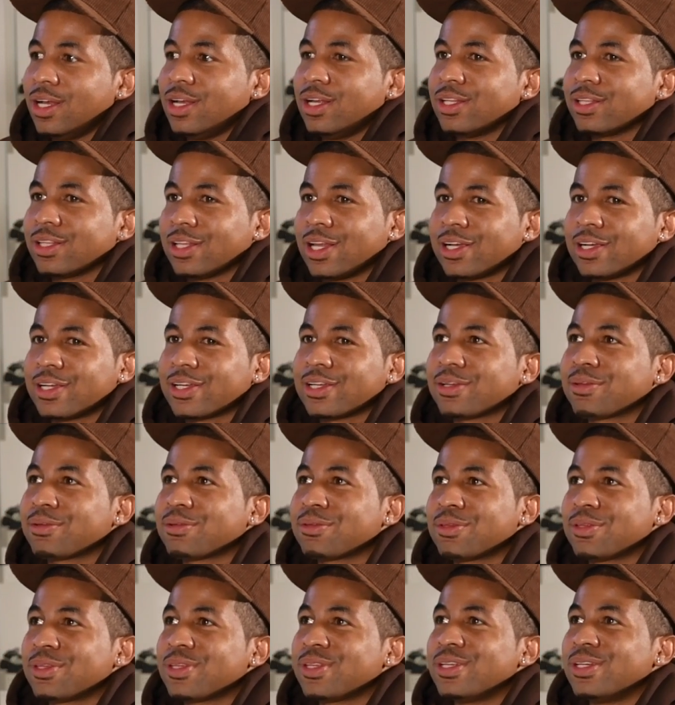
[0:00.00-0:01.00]
like,
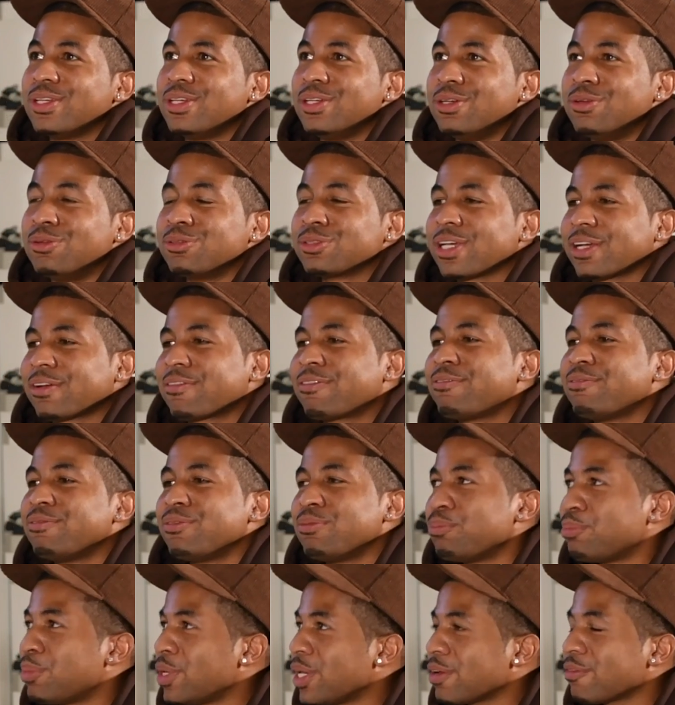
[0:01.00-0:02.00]
it was like
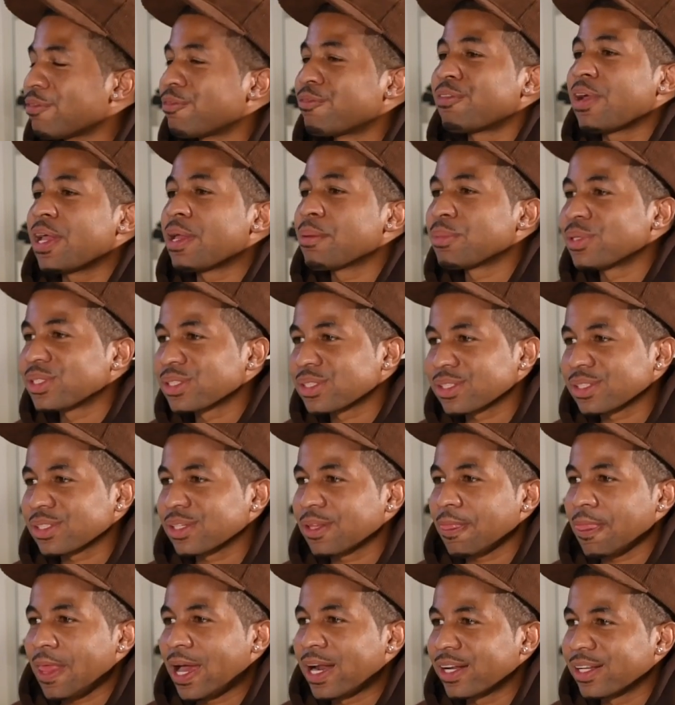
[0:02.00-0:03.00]
being famous
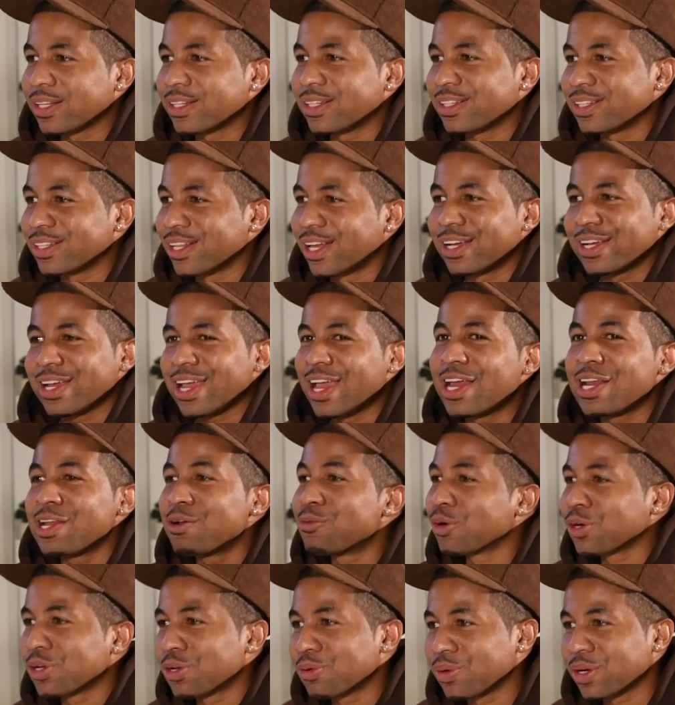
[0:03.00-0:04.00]
at like
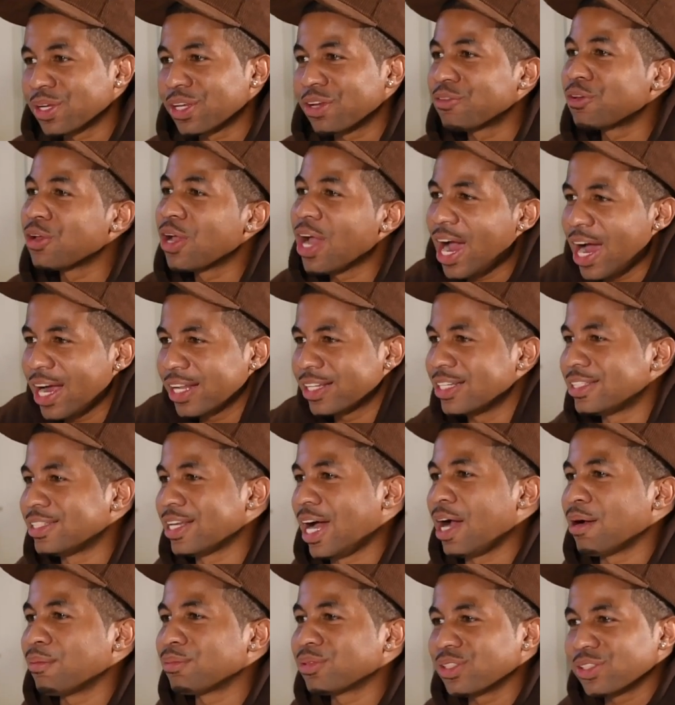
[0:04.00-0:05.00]
anywhere you went. If you had the
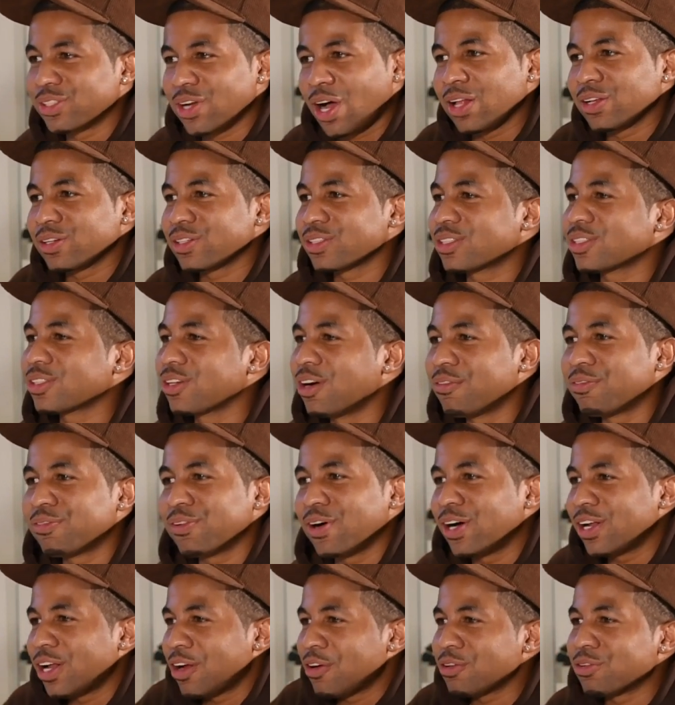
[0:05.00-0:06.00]
dimes and dollars stuff
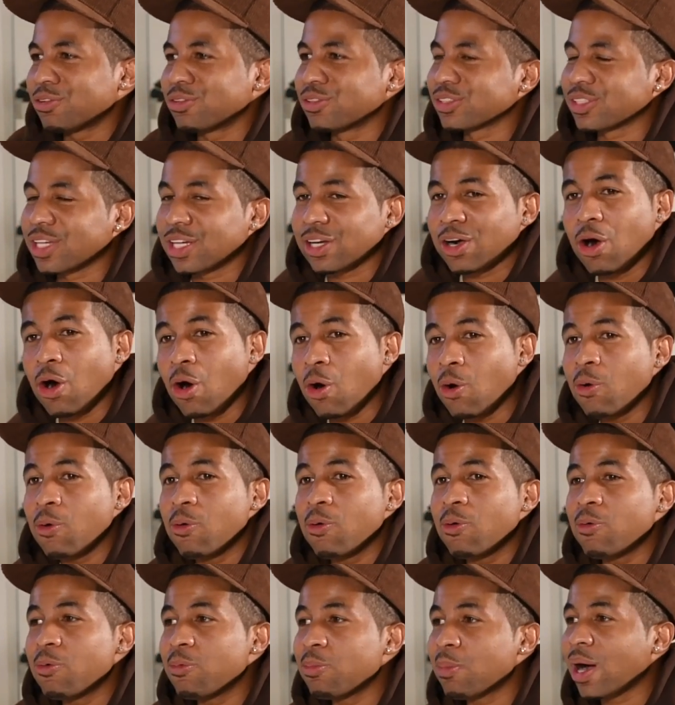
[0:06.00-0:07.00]
on, everyone was like,
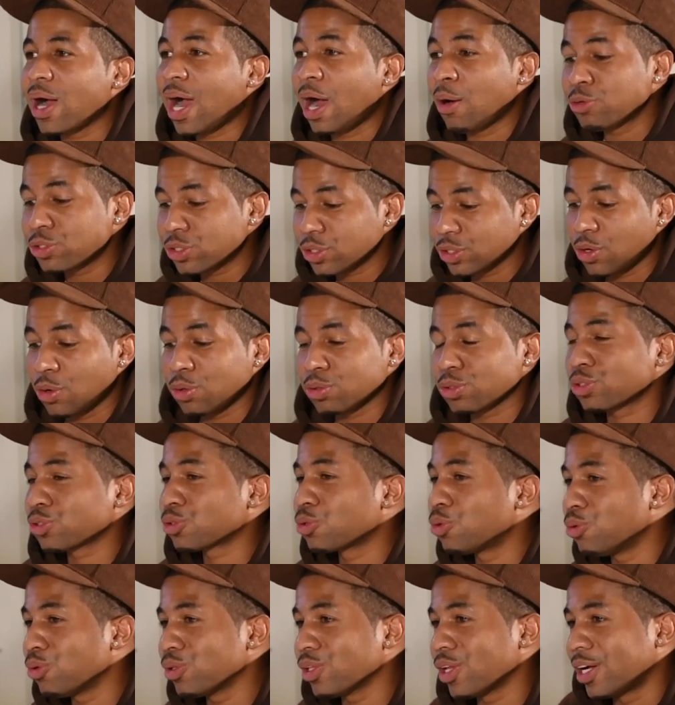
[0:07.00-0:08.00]
oh my, I wish to go to
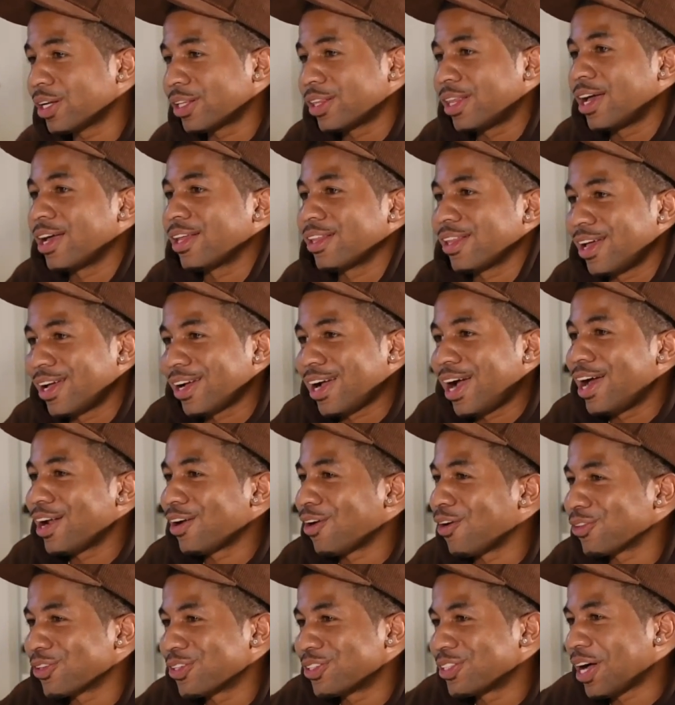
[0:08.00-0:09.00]
school like that. Like I had
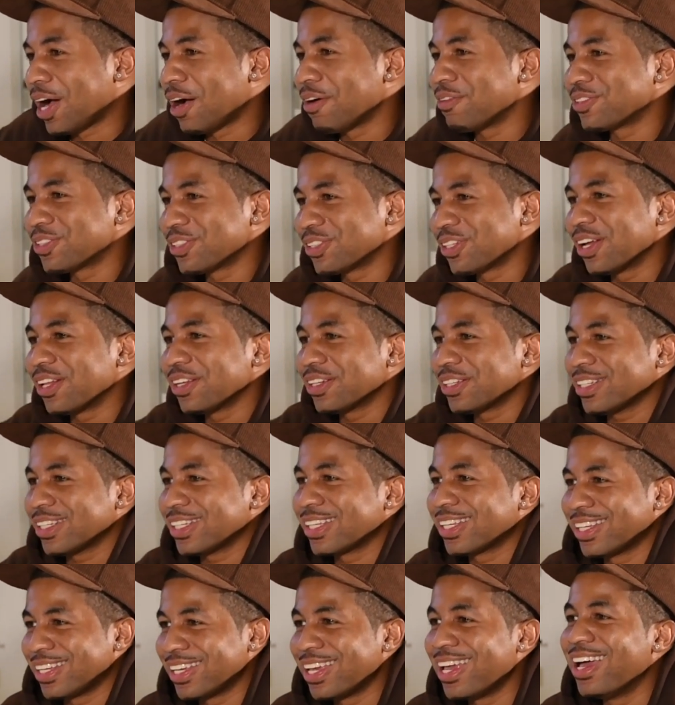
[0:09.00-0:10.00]
all the dimes and dollars.
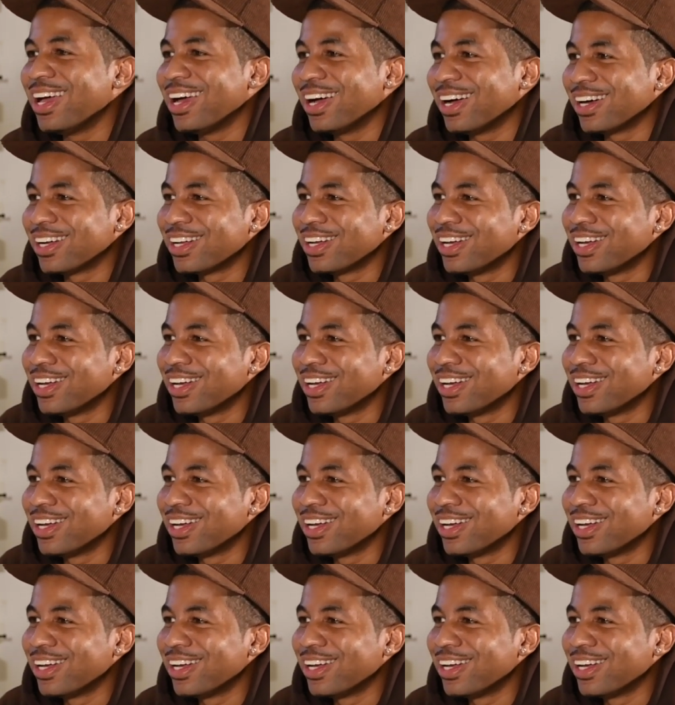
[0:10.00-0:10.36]
Yeah.